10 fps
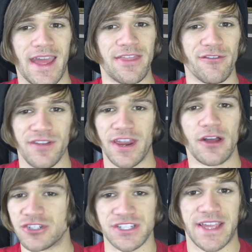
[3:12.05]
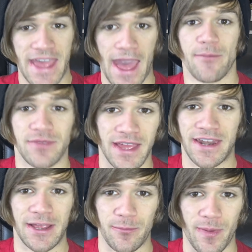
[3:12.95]
and the video just kept
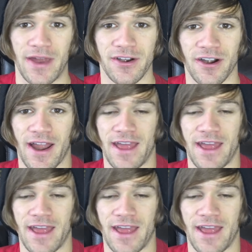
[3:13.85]
getting better